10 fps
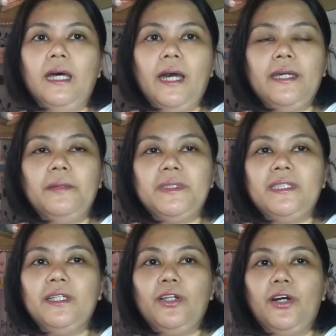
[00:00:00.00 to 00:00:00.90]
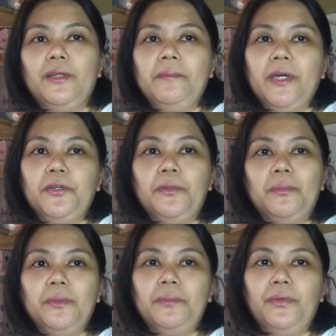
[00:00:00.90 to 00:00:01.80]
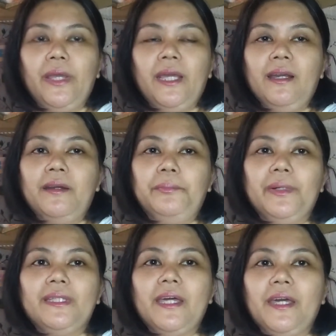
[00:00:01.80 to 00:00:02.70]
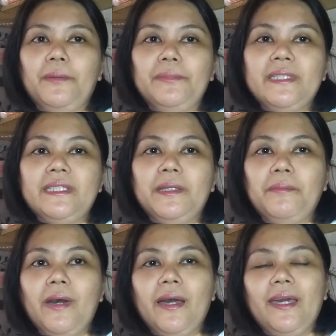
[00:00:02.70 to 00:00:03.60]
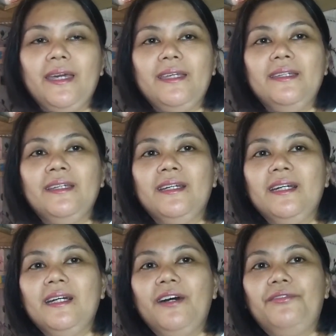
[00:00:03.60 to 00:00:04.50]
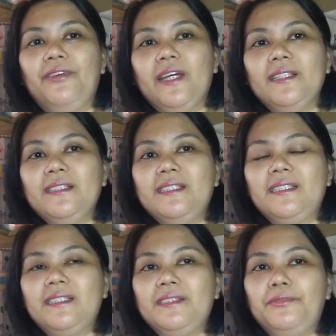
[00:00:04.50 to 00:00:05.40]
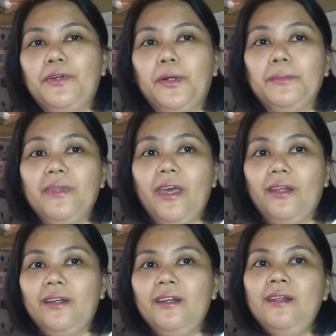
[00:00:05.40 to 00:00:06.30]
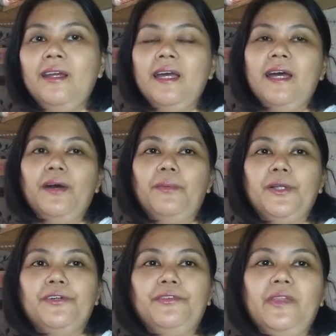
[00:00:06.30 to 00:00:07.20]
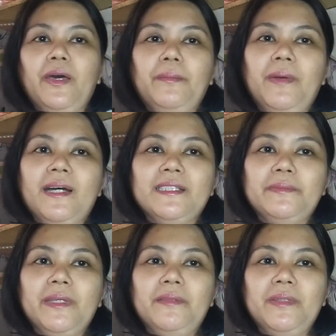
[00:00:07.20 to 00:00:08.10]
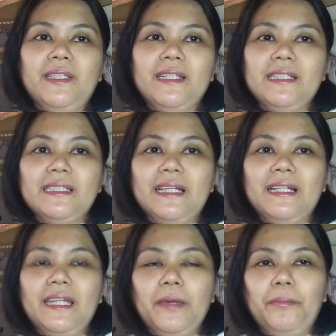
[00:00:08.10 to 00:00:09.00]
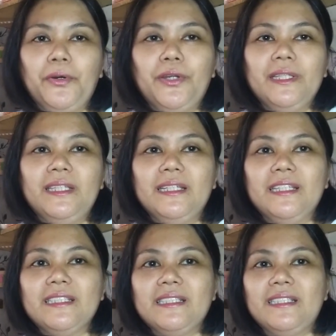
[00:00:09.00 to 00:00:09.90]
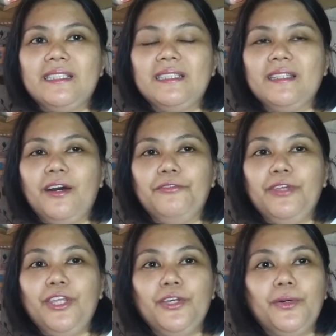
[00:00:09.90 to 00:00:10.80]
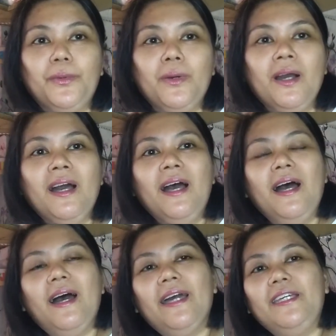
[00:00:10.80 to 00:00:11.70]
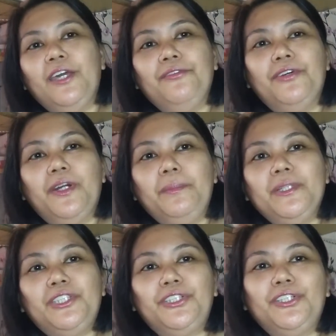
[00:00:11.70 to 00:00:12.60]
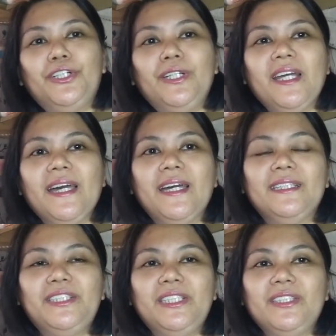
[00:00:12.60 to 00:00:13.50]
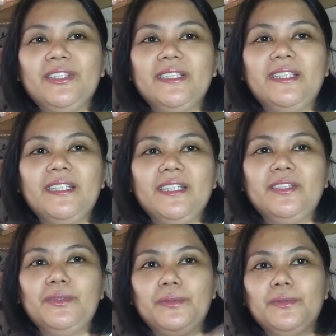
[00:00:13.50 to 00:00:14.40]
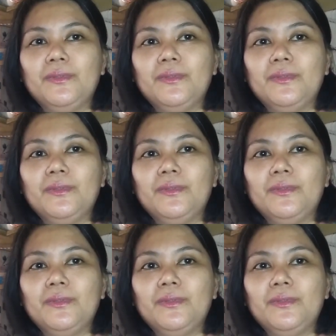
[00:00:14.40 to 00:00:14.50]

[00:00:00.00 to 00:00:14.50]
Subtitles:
I am still on my Kumu break, but I am missing my friends from there. One of them has made me this clip or this video. I gave her a picture and she turned it into